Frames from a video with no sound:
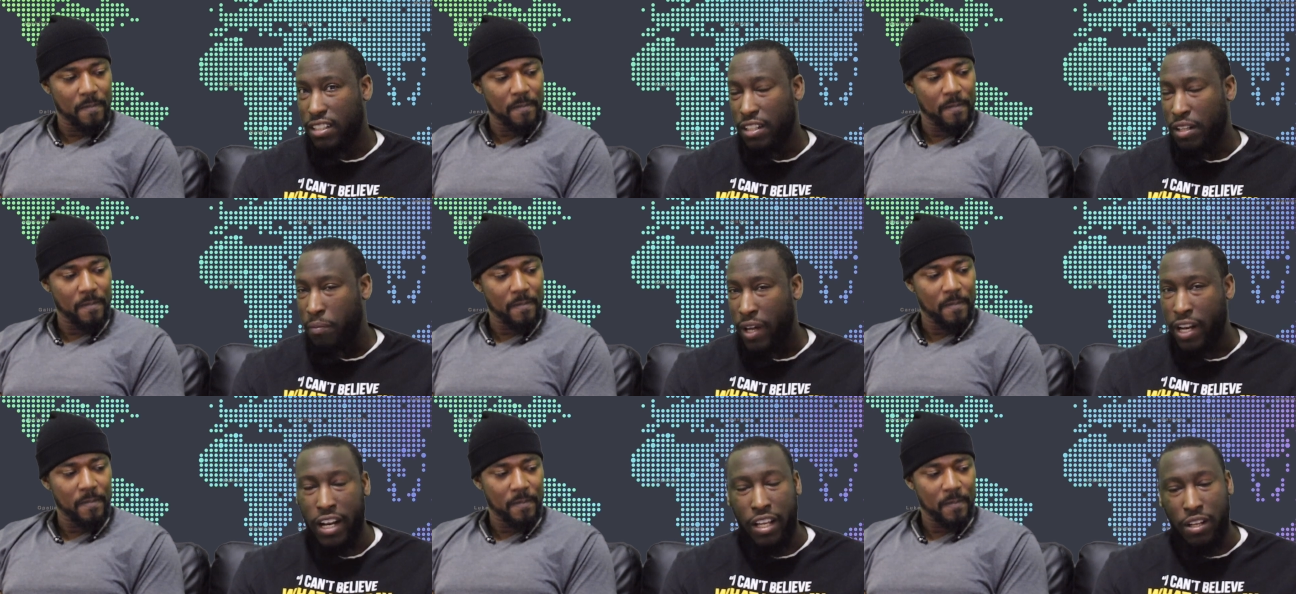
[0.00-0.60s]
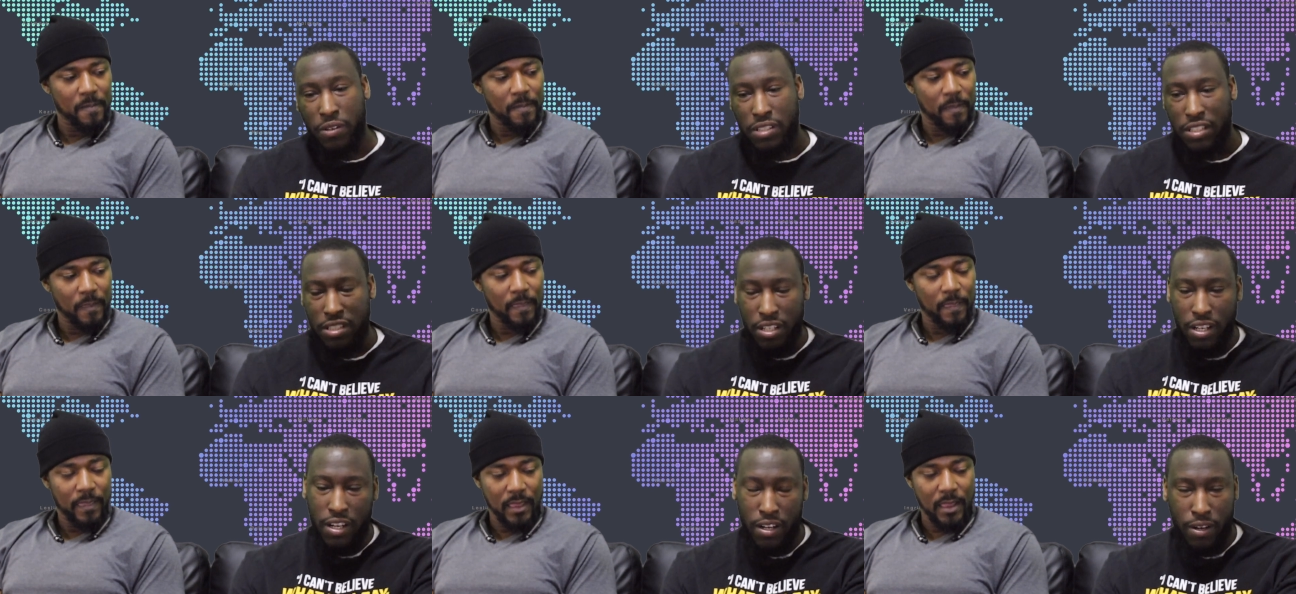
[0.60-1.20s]
Speaker 1: the money that goes
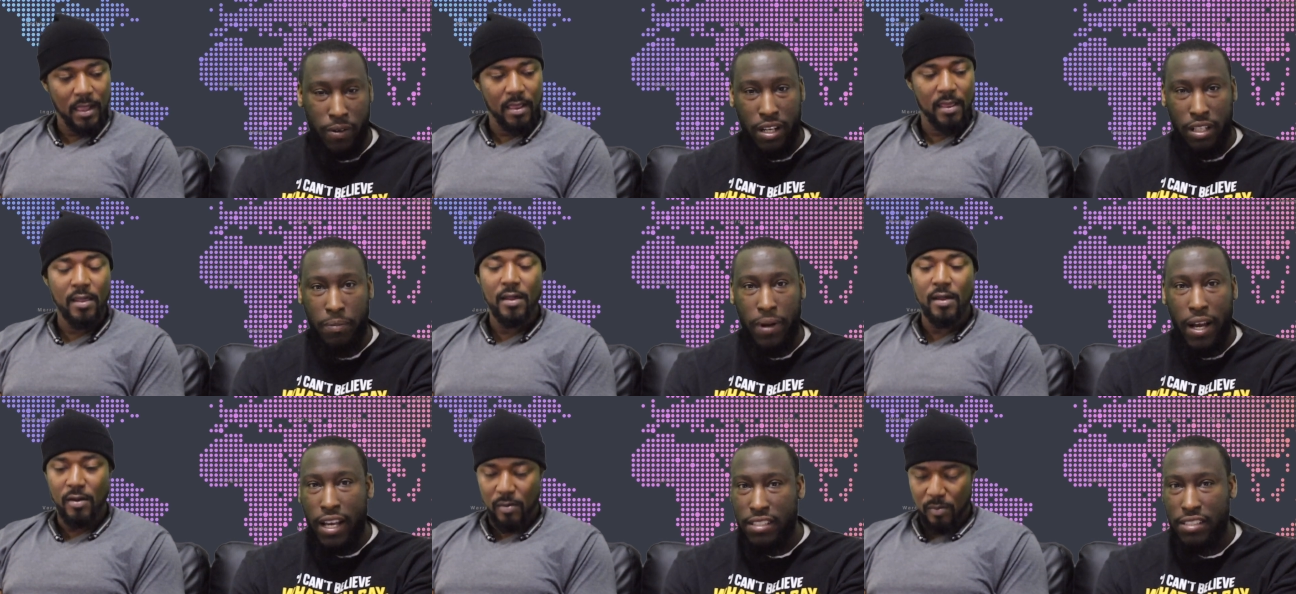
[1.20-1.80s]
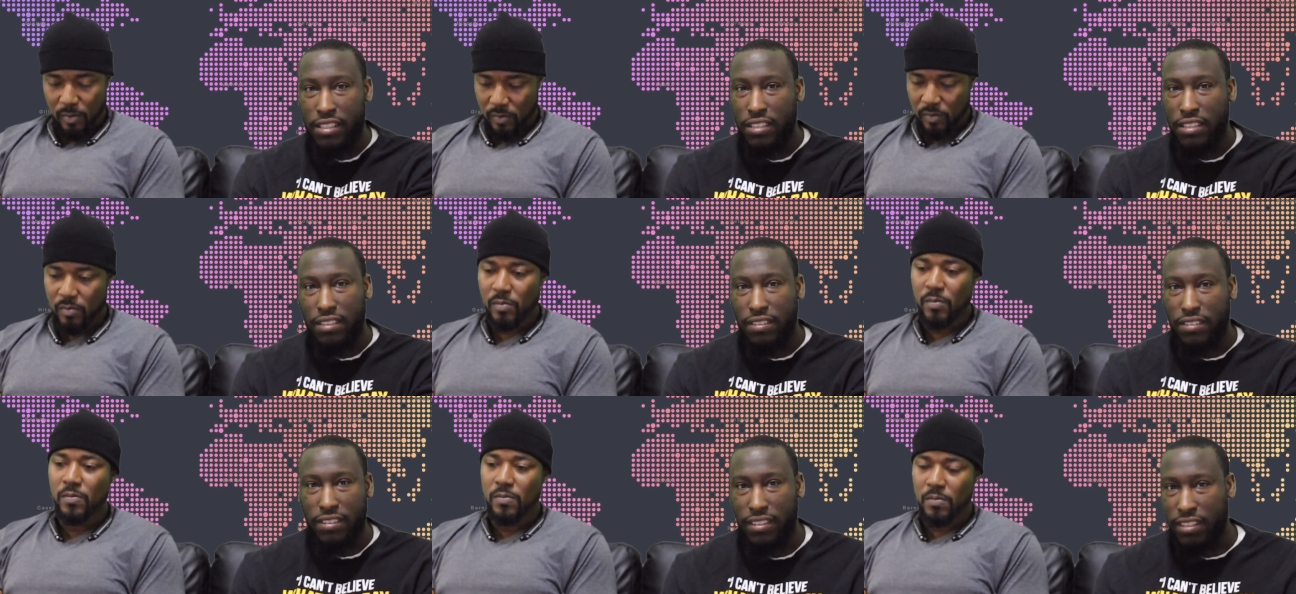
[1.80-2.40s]
into your direct deposit
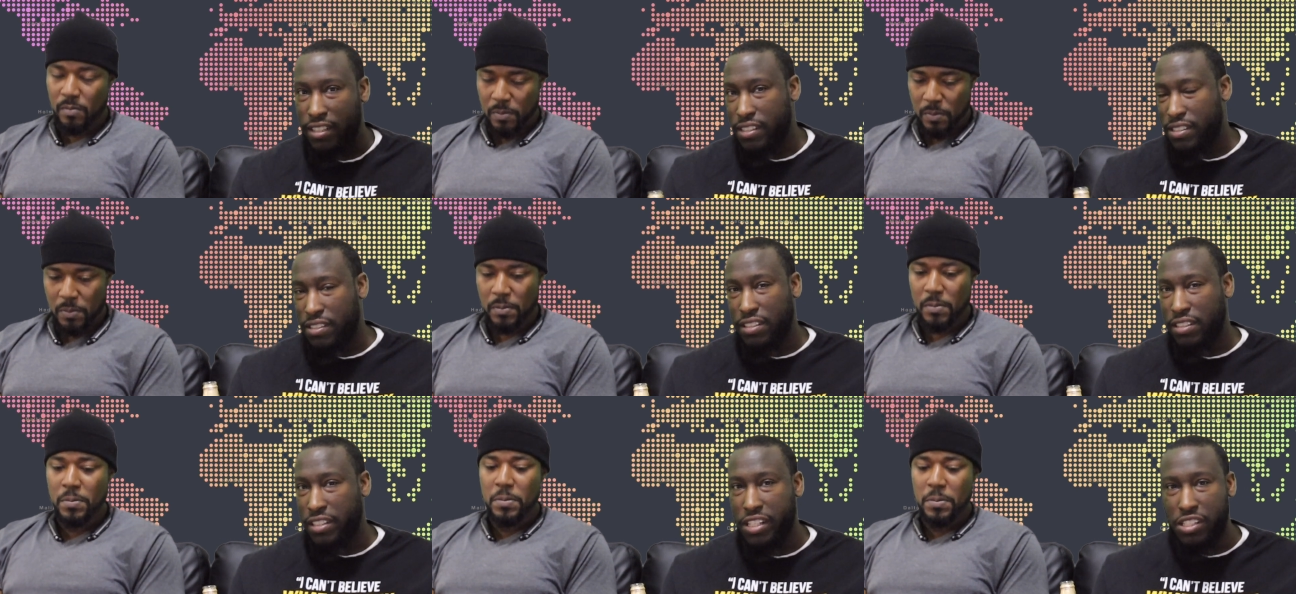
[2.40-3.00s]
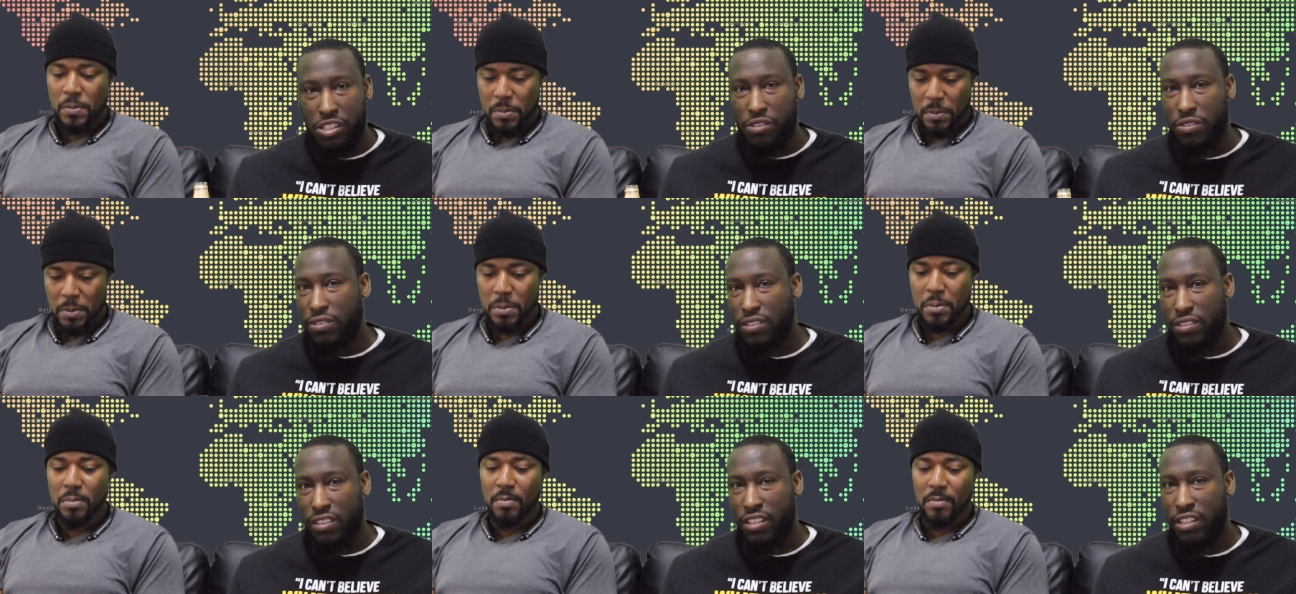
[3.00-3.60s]
is digital.
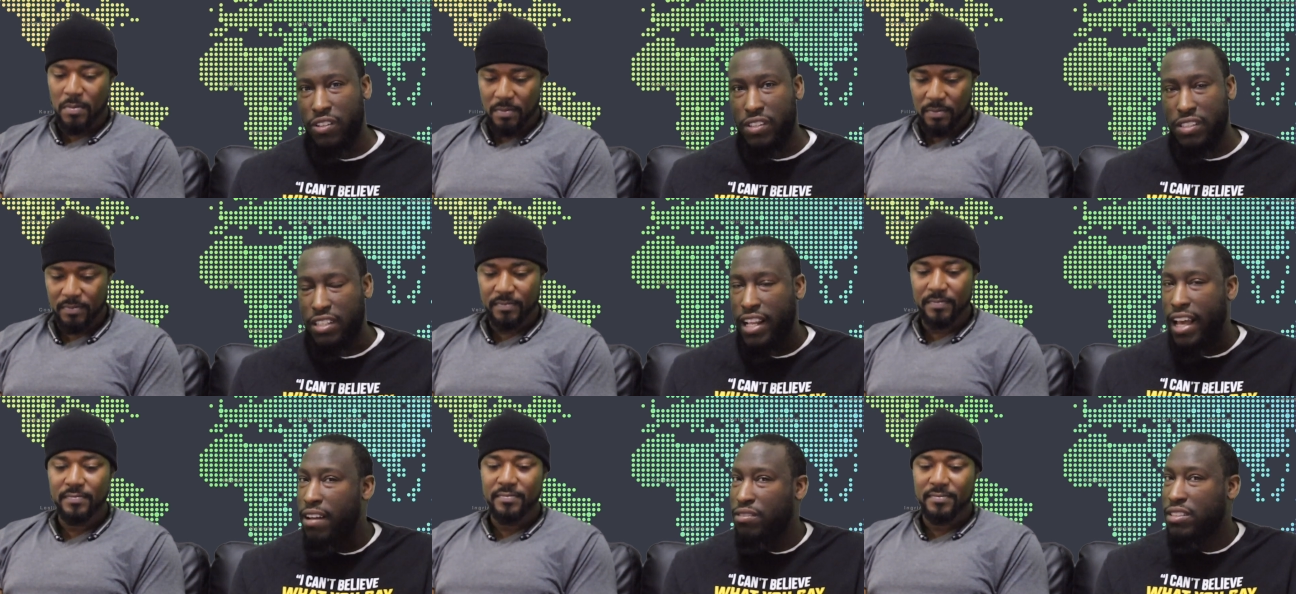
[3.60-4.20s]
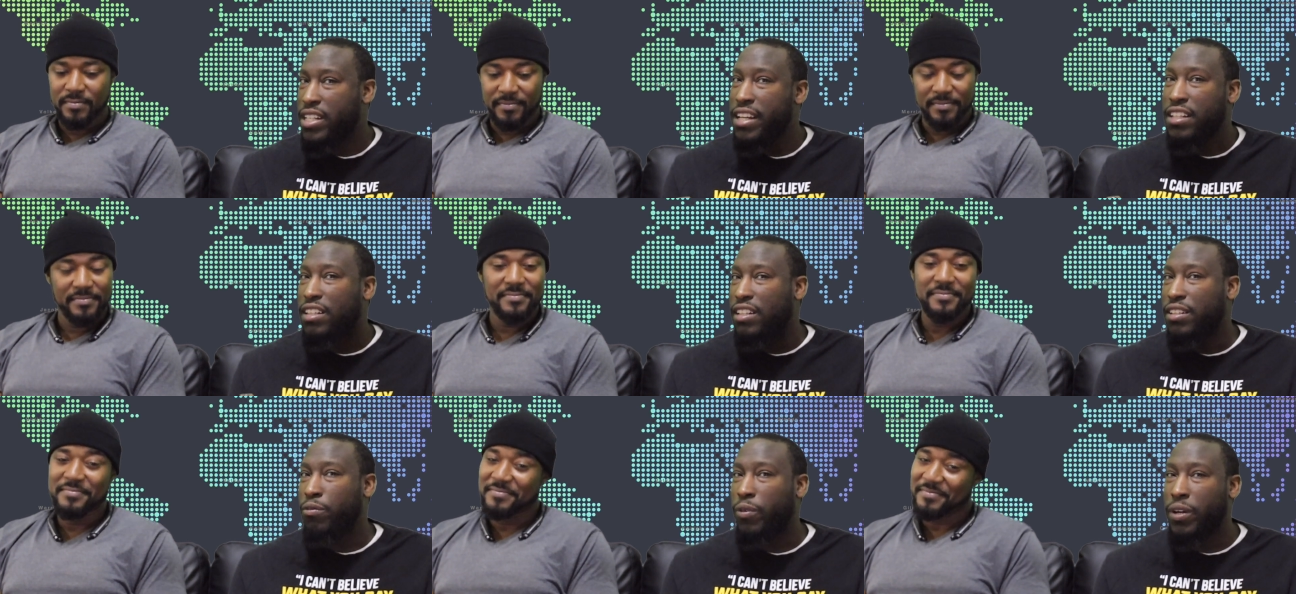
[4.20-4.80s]
Mm-hmm. You know, it's not technically